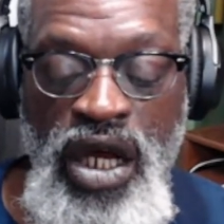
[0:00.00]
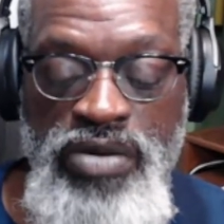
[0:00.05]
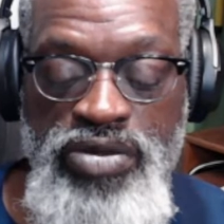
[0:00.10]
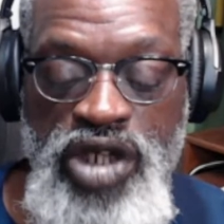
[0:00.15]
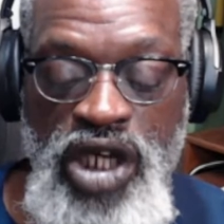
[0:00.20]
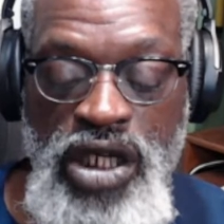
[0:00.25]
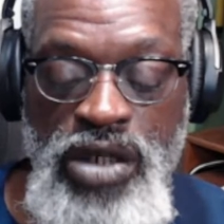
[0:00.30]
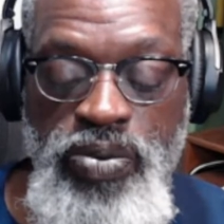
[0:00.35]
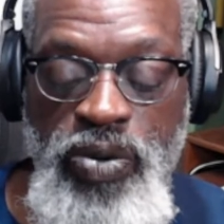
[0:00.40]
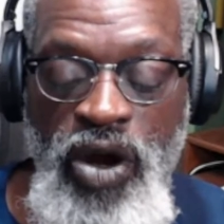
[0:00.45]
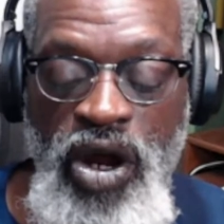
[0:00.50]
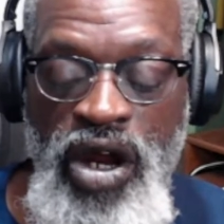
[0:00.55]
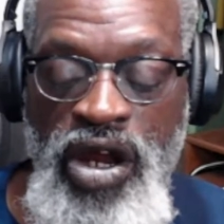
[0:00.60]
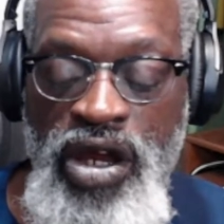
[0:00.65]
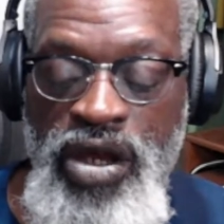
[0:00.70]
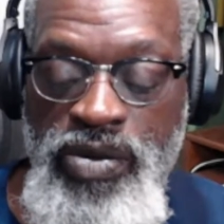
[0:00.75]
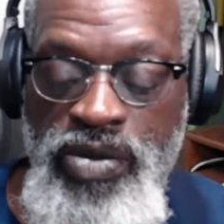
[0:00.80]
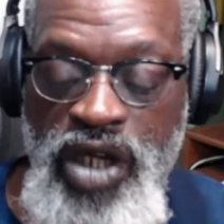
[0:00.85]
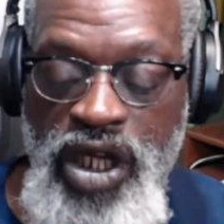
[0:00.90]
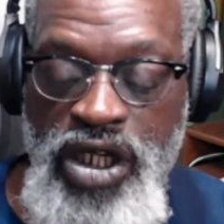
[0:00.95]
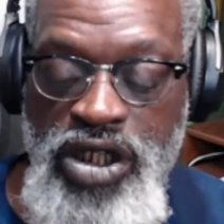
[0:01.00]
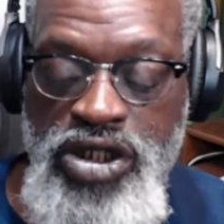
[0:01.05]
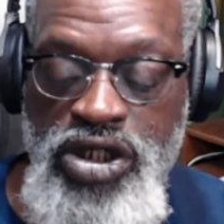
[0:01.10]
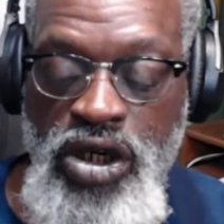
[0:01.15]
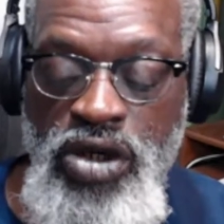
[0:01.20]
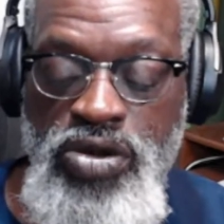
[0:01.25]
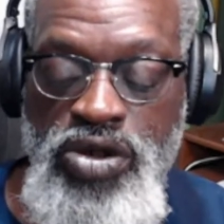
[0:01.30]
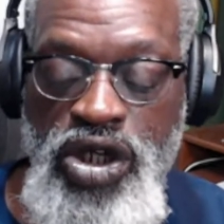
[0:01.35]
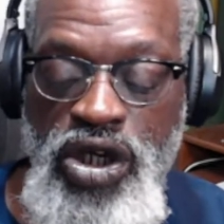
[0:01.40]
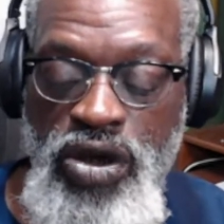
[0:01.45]
James Parham, Dana
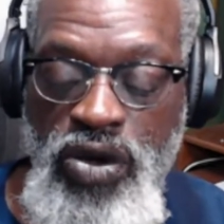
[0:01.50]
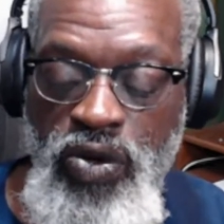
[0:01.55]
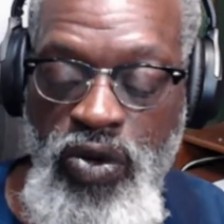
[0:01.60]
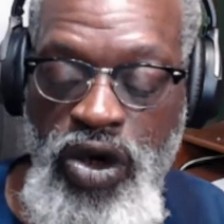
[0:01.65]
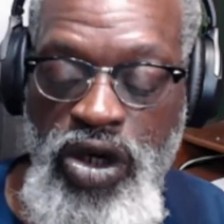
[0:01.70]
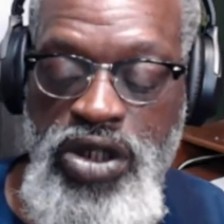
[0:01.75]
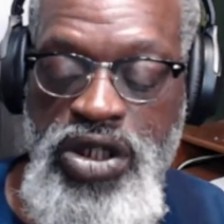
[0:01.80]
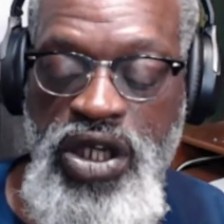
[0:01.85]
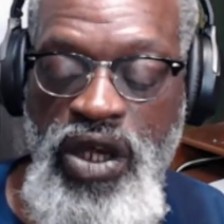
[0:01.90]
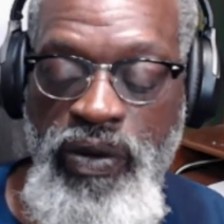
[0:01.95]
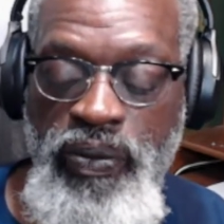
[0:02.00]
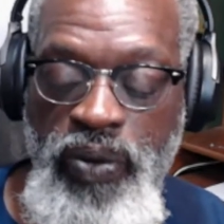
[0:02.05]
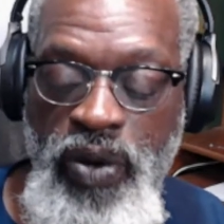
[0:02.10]
Jones, Henry World, J.